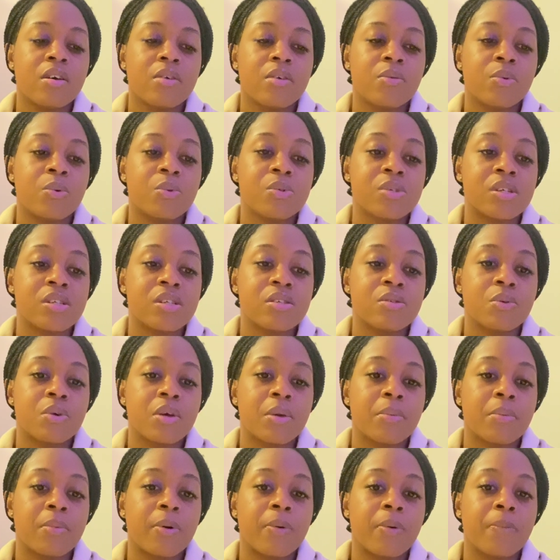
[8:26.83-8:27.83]
was I talking about?
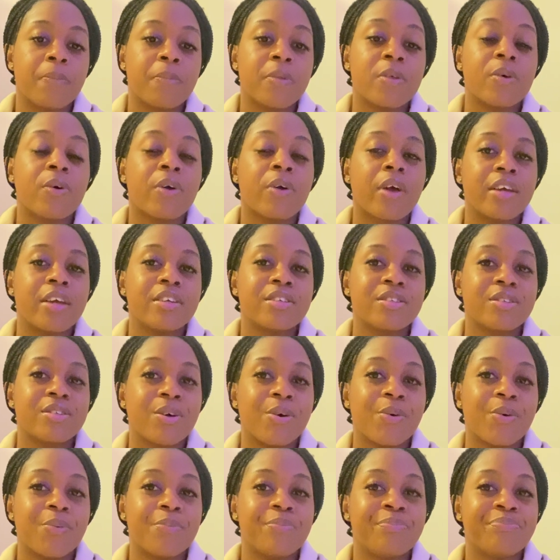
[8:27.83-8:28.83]
Okay,
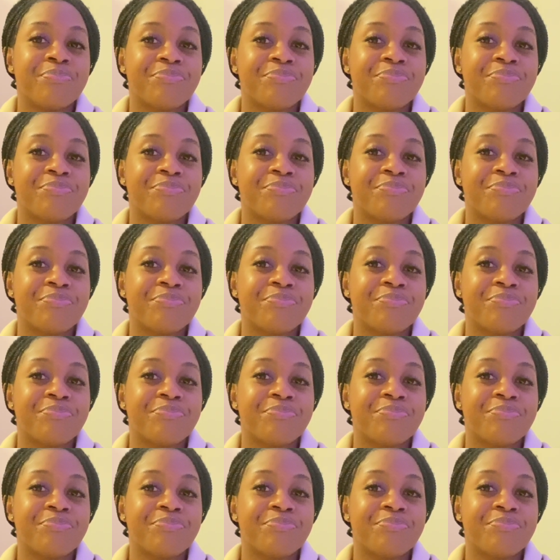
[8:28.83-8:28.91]
so